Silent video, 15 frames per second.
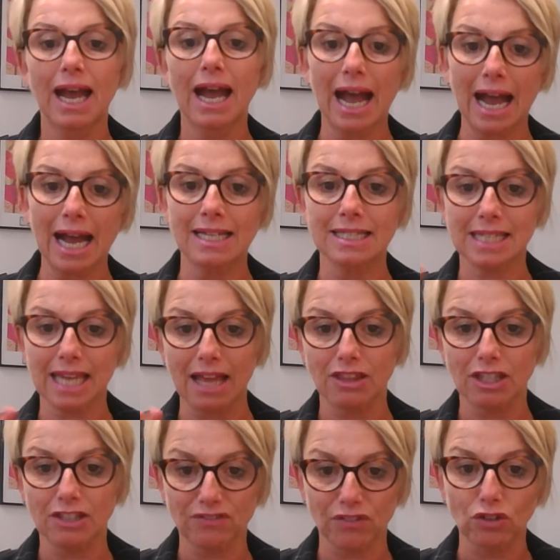and get the
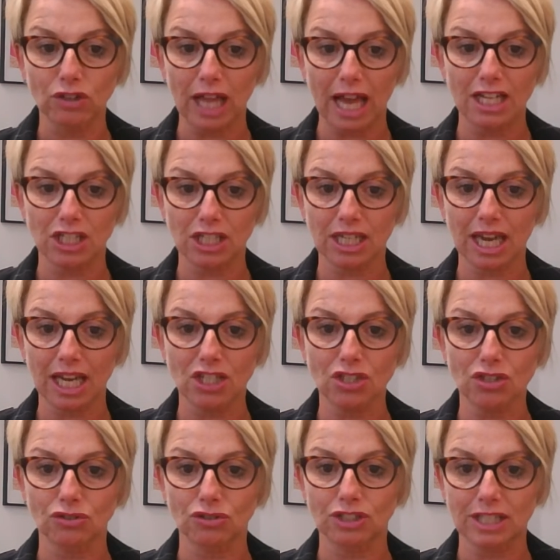full
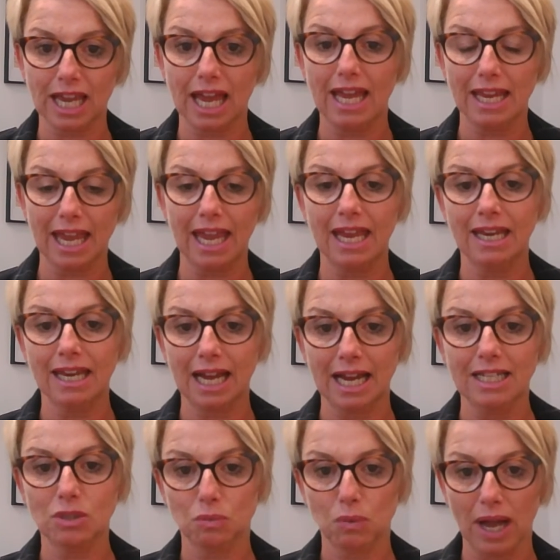educational day in
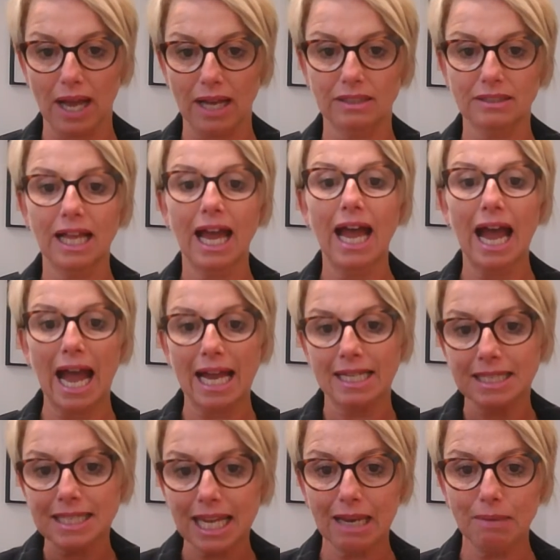as well
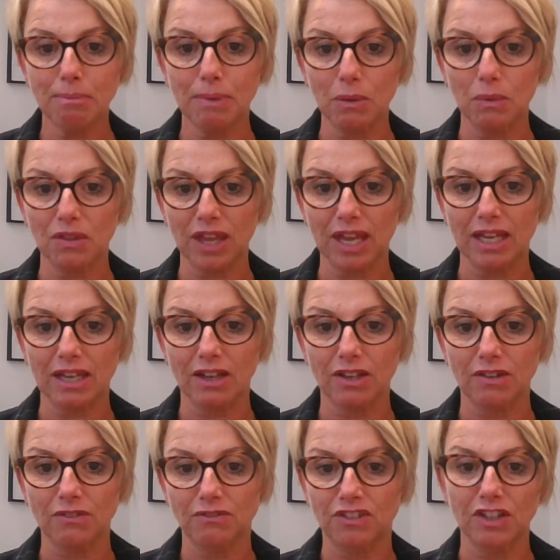and keep it within
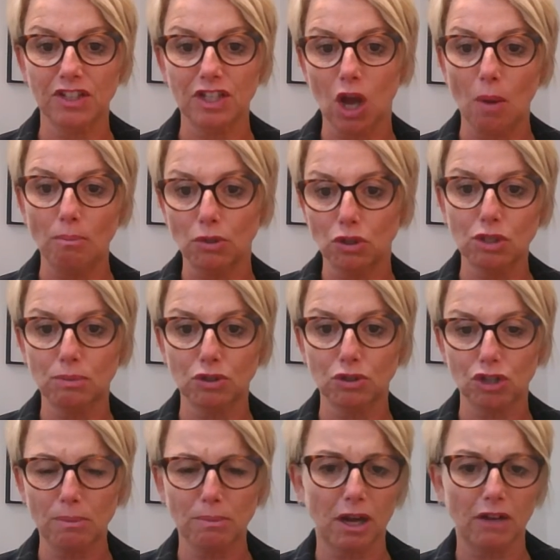the not multiple
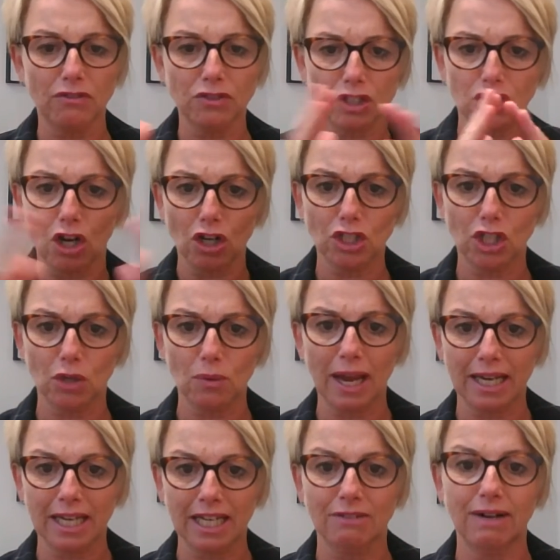drop-offs and not you
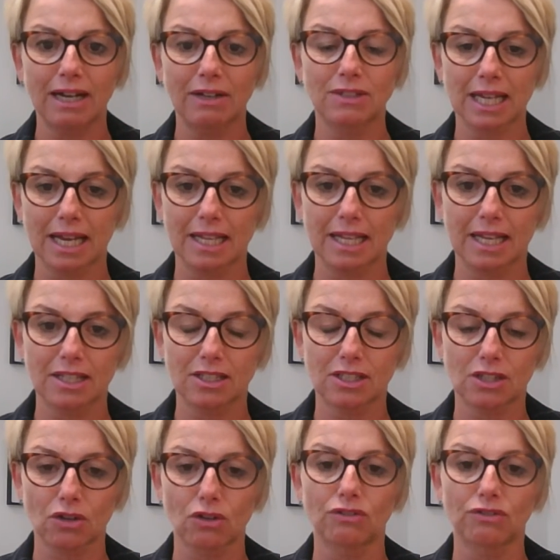hanging around
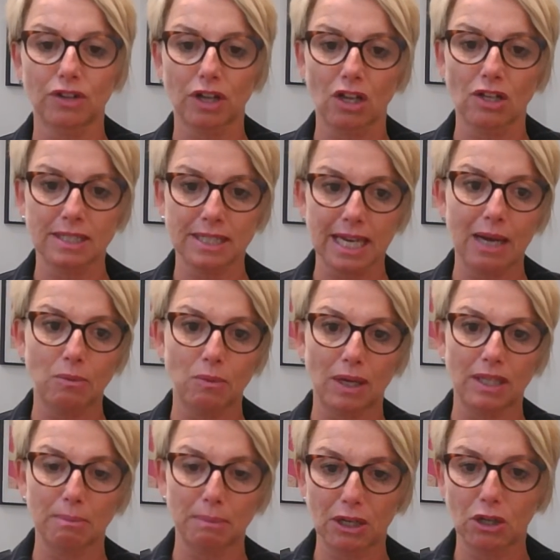school for a long time while
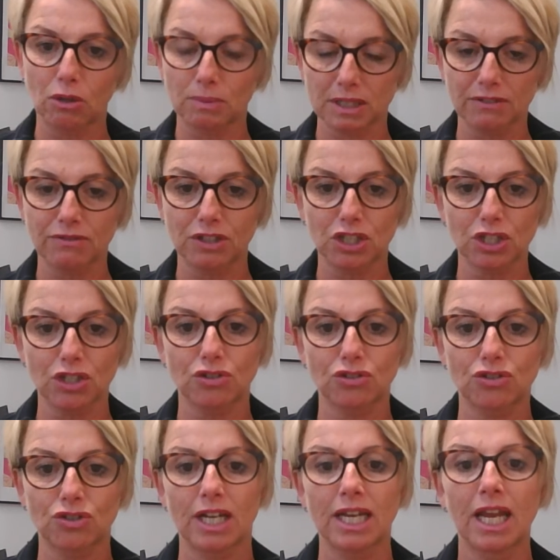you pick up different
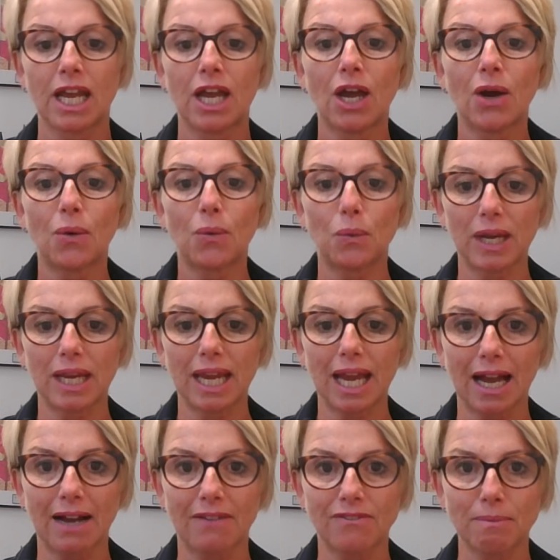children, we
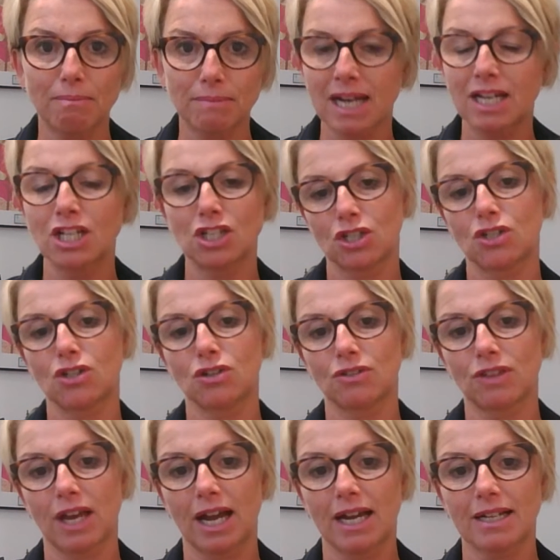have managed to do
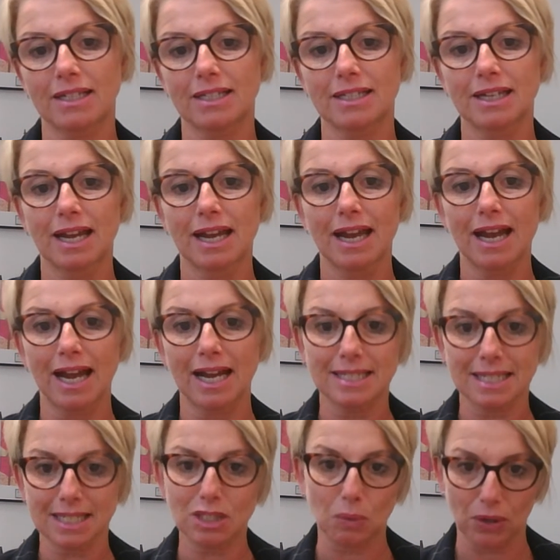that and
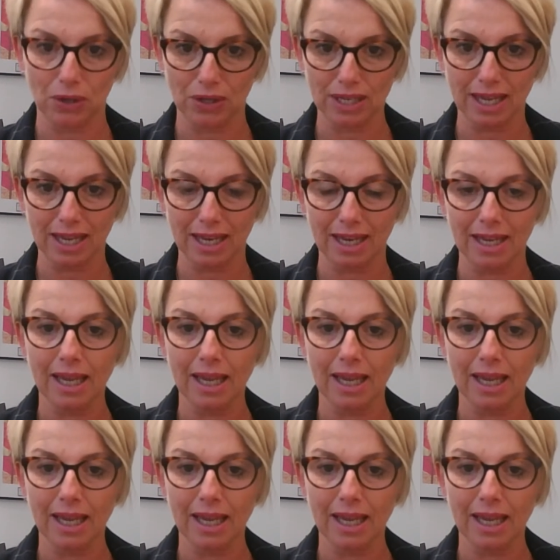it's working.